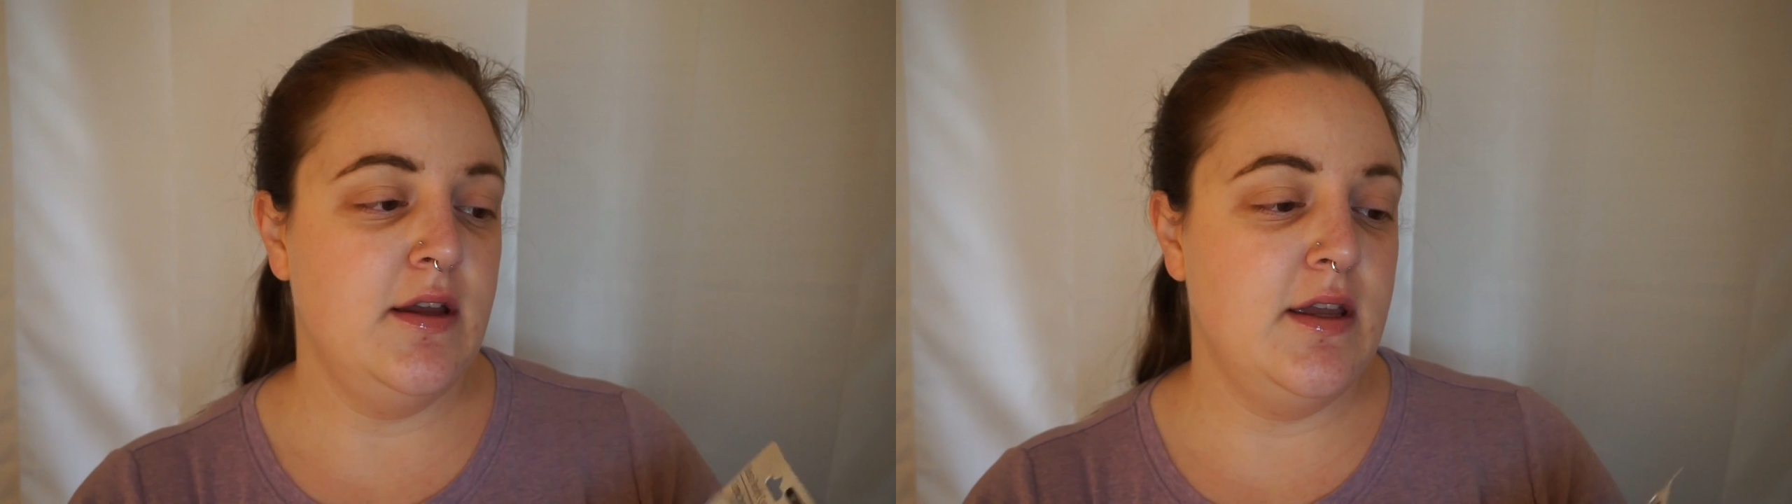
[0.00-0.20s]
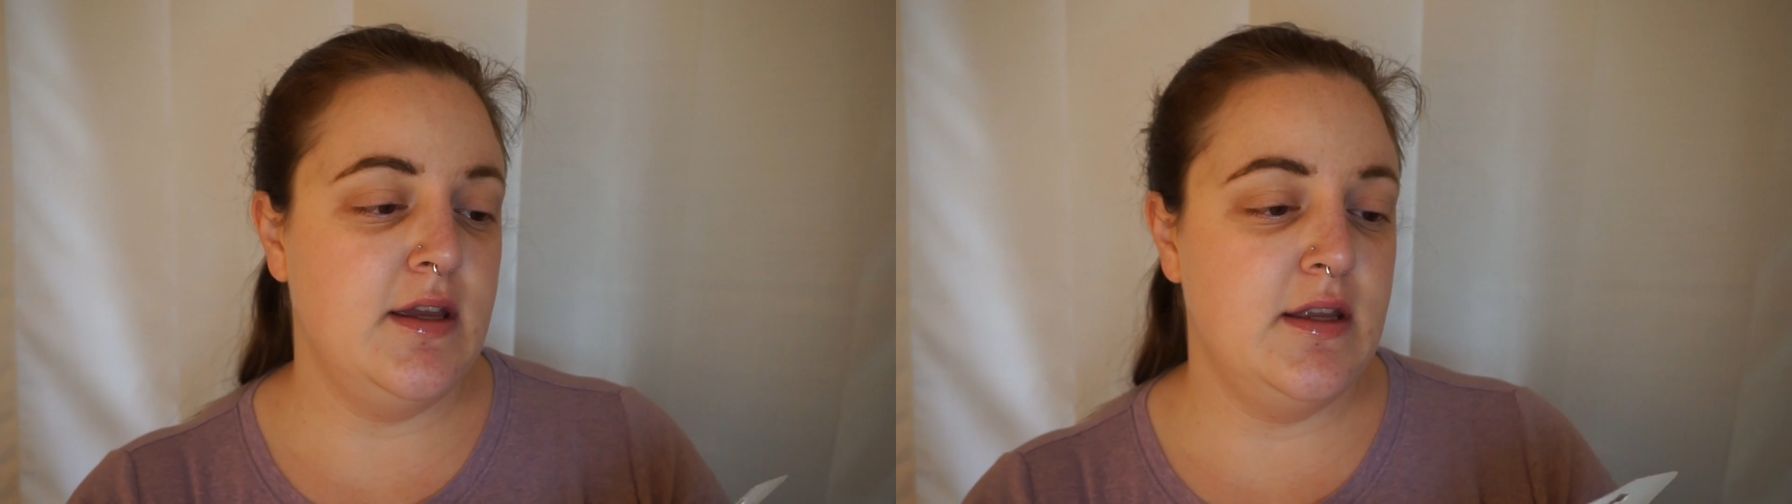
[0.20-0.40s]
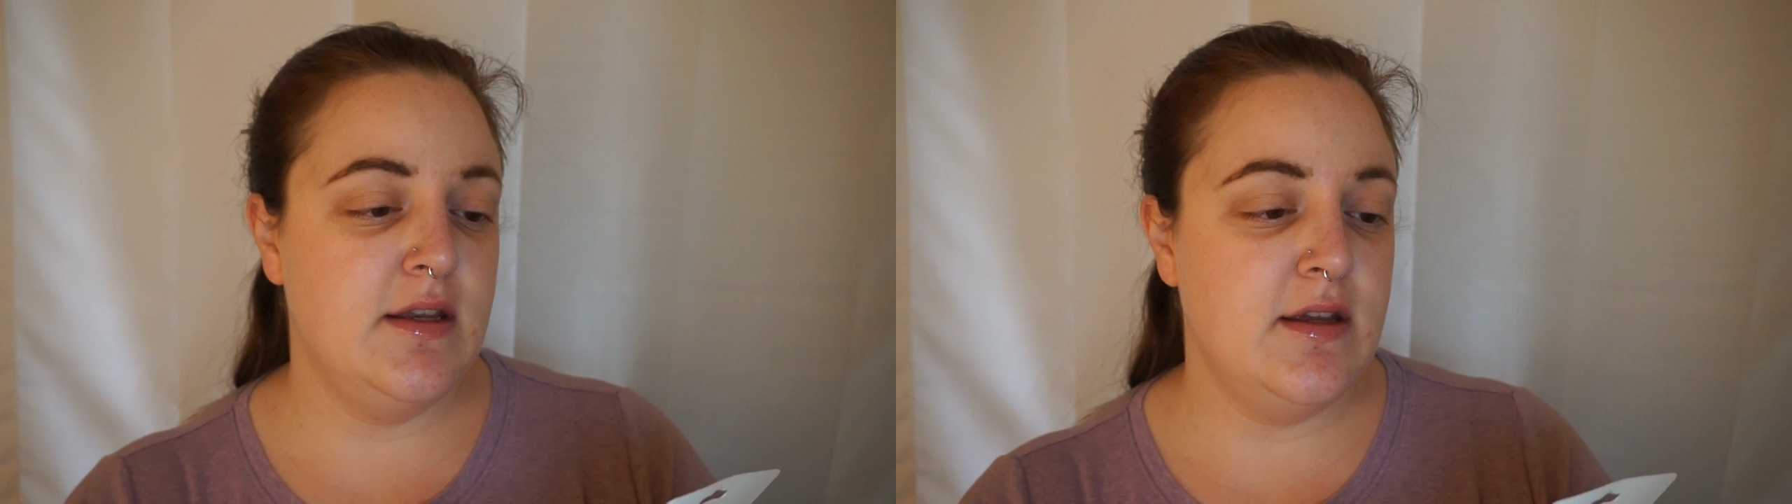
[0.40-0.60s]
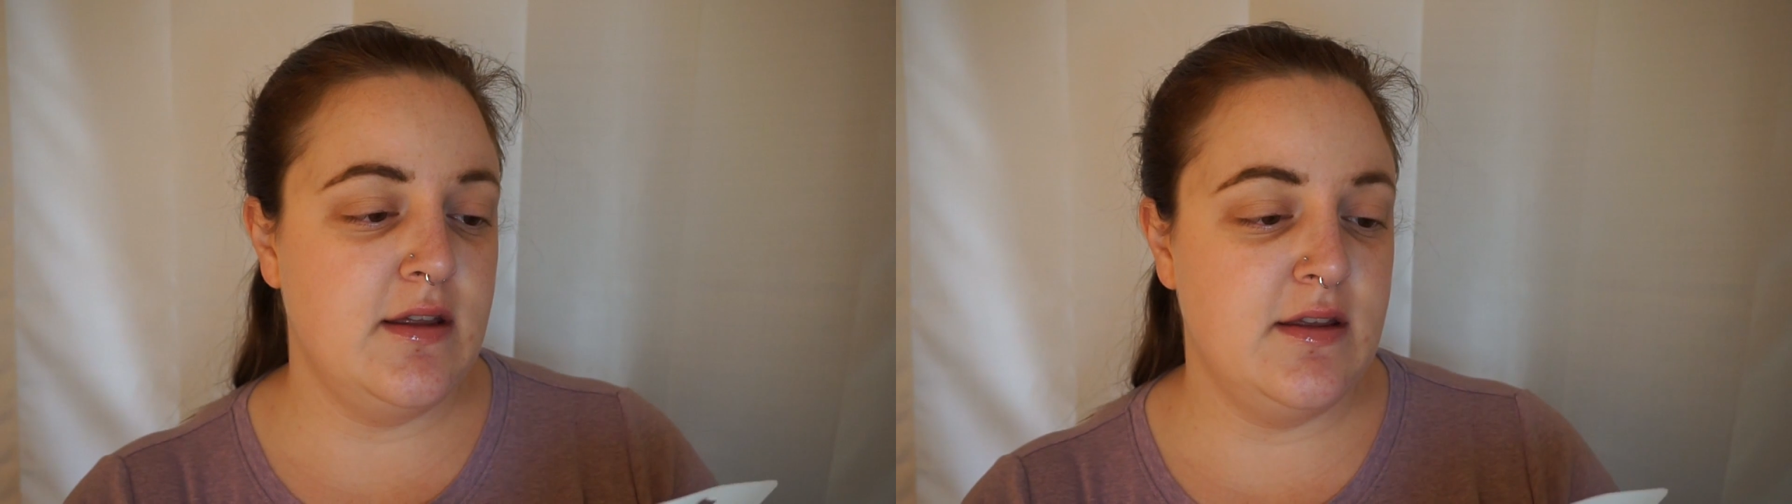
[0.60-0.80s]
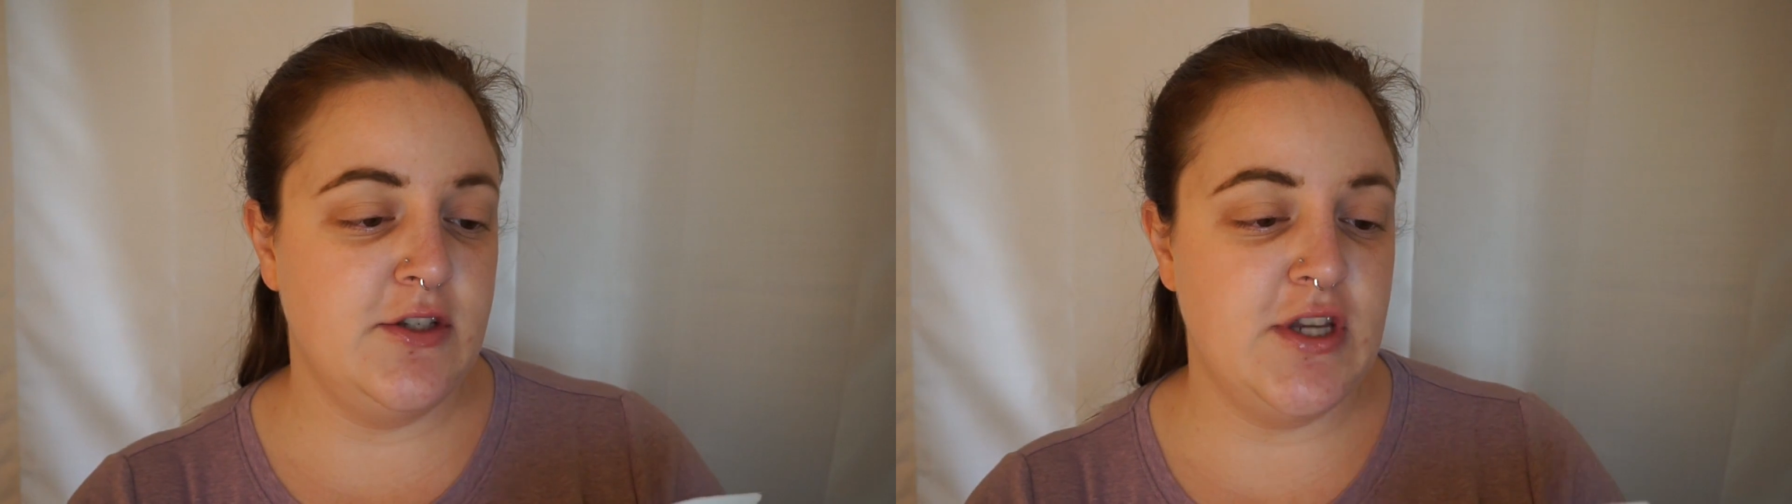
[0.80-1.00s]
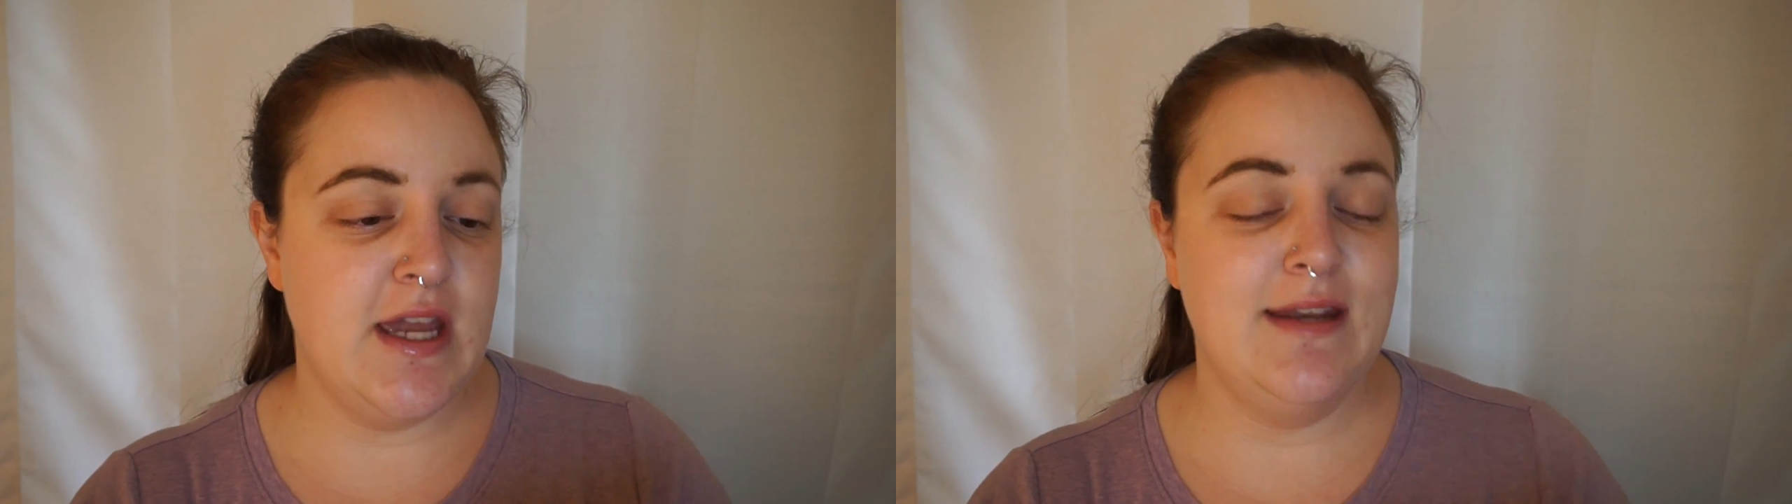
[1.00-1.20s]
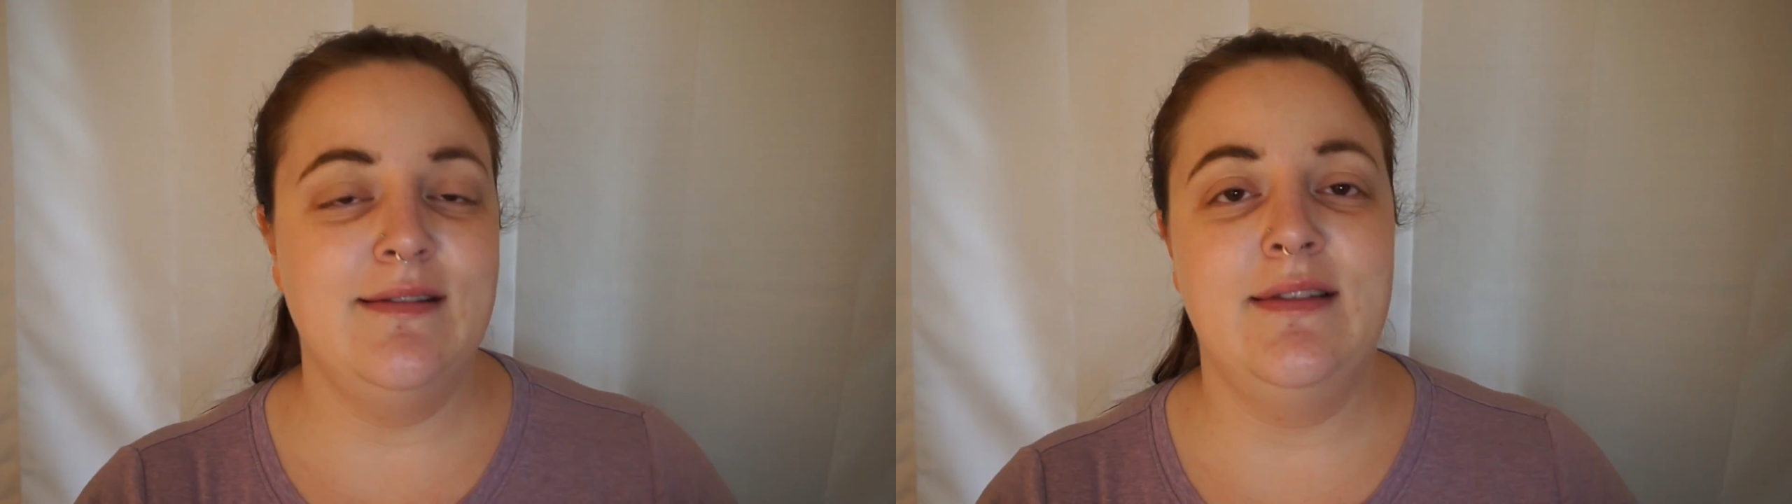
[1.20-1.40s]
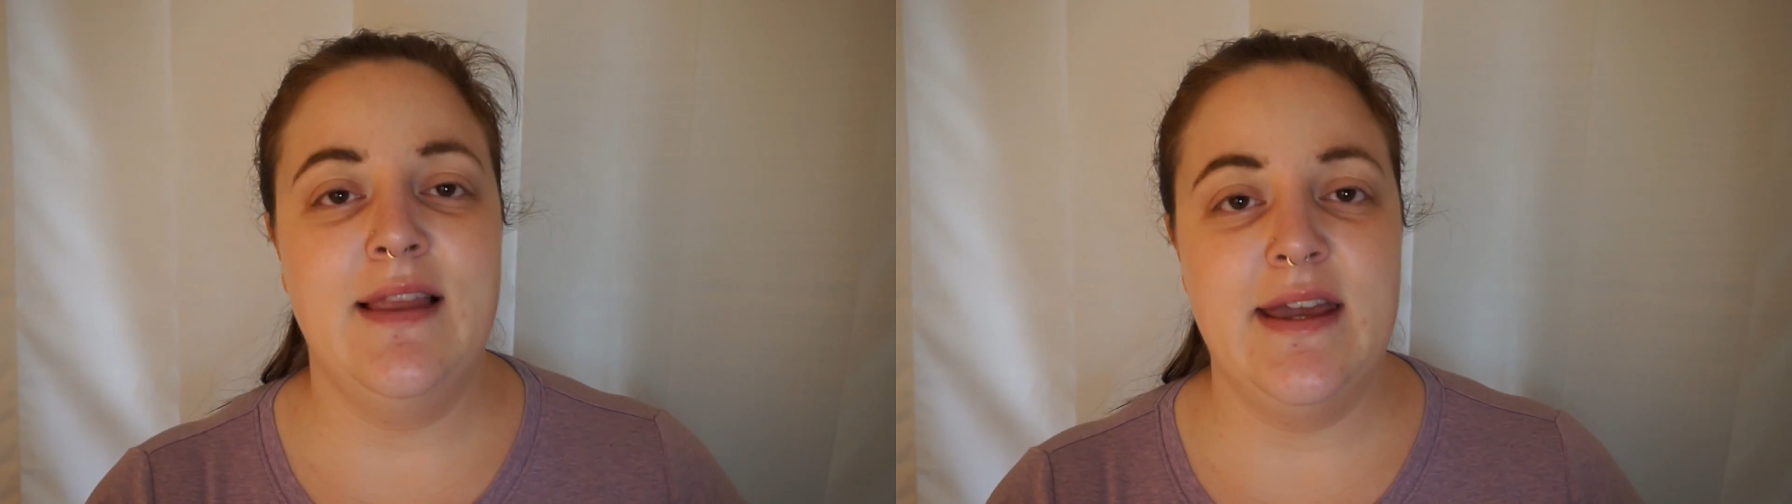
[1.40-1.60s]
in the shade
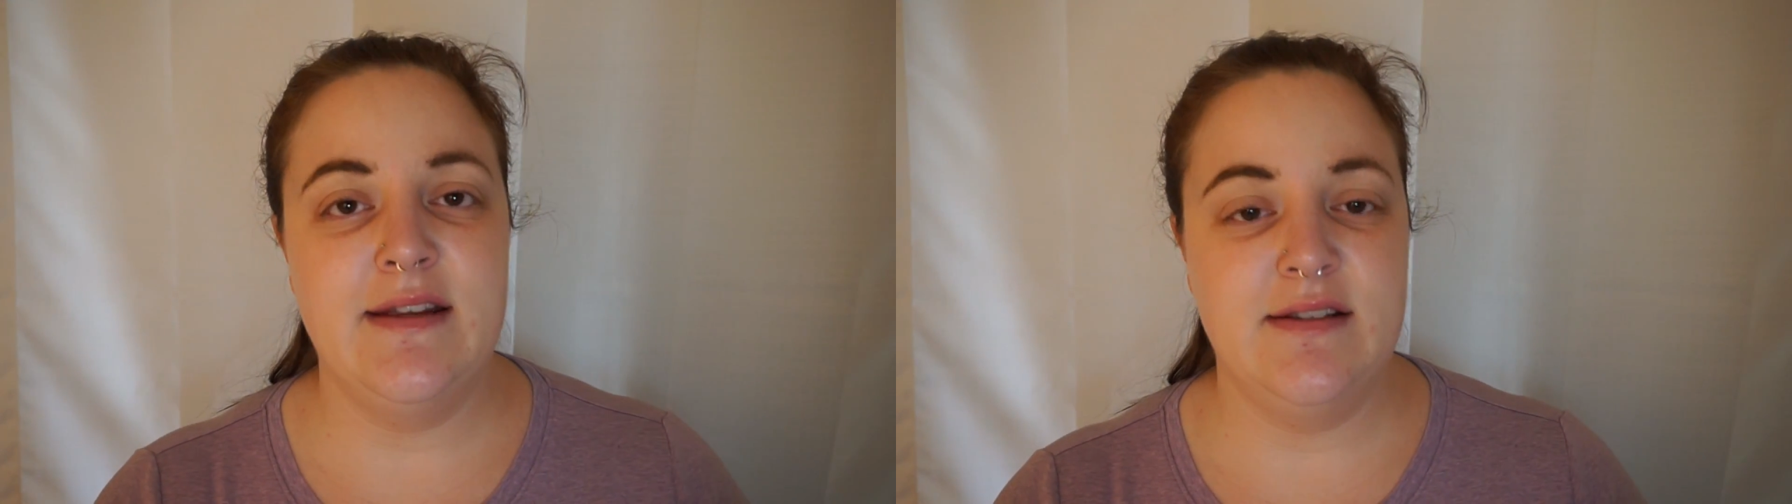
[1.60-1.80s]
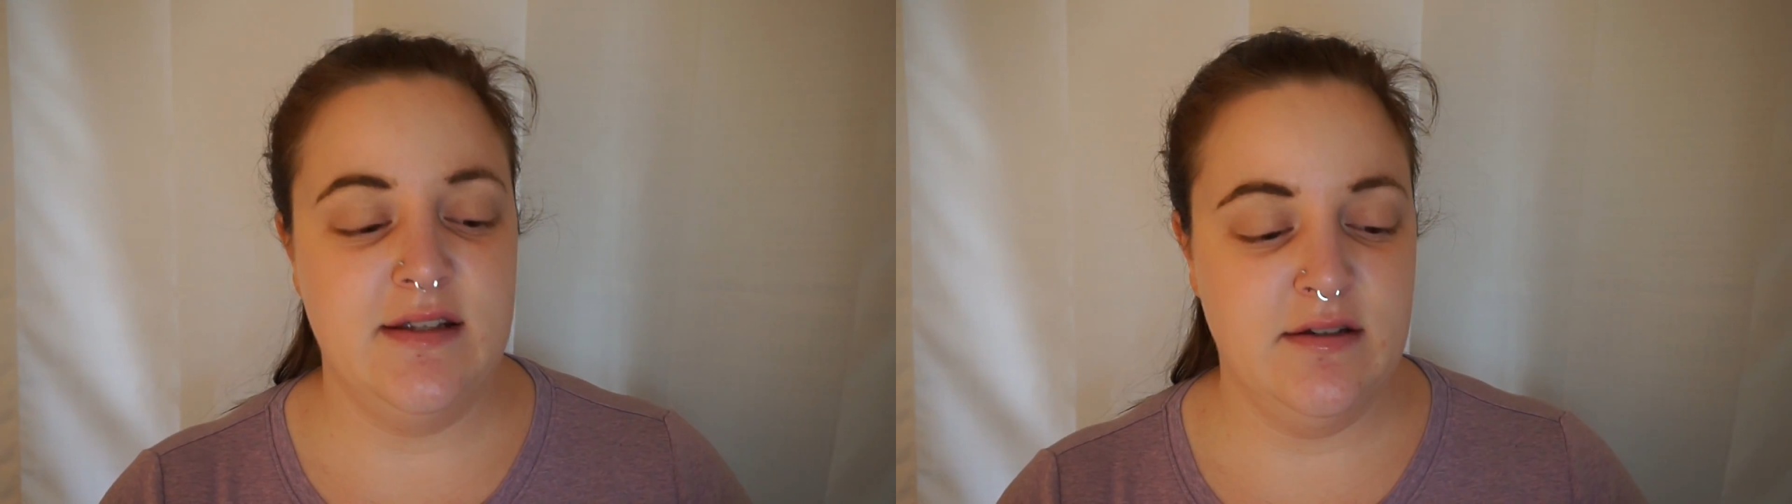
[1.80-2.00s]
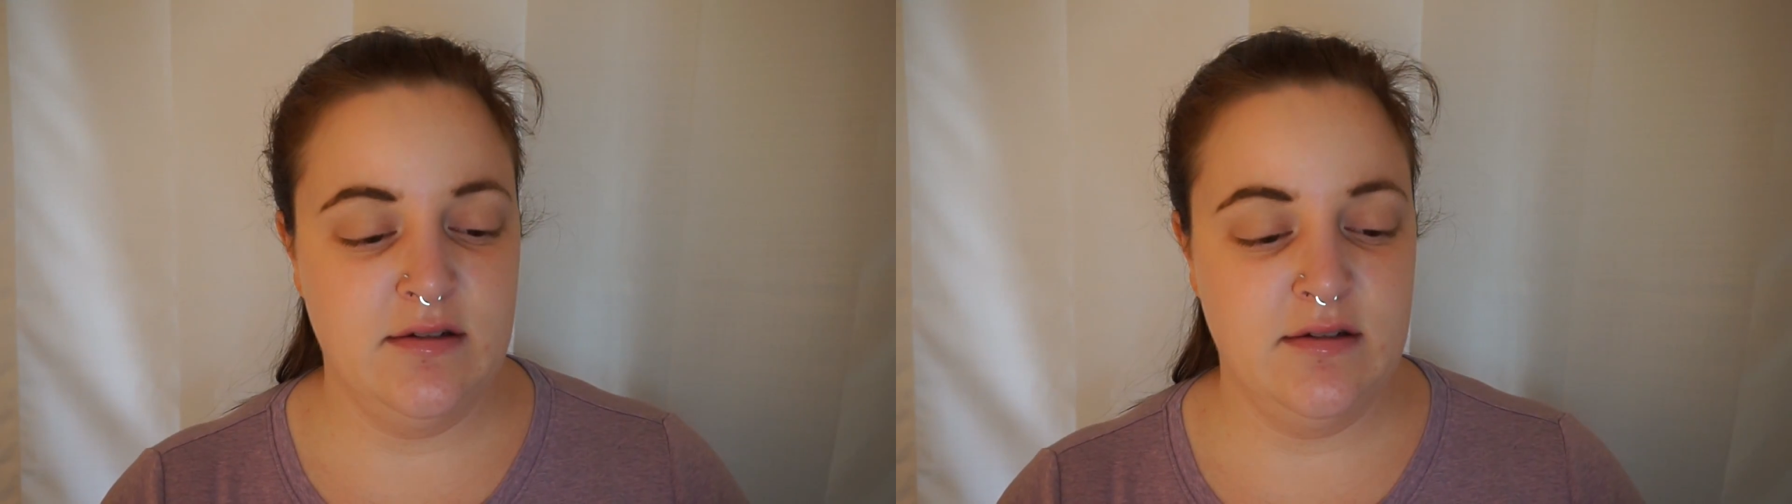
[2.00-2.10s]
Light.